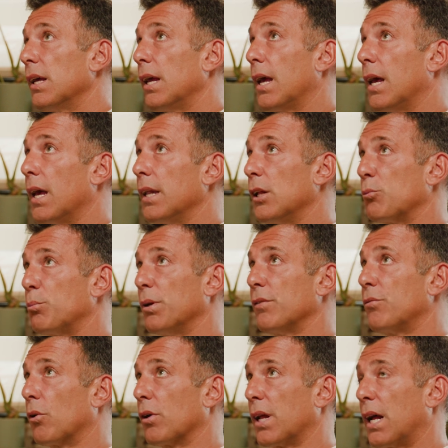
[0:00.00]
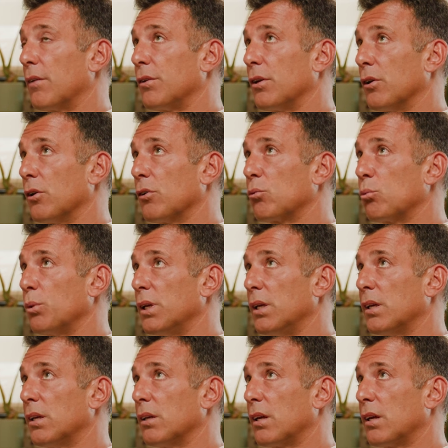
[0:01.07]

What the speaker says: And it's been 4.5 years. We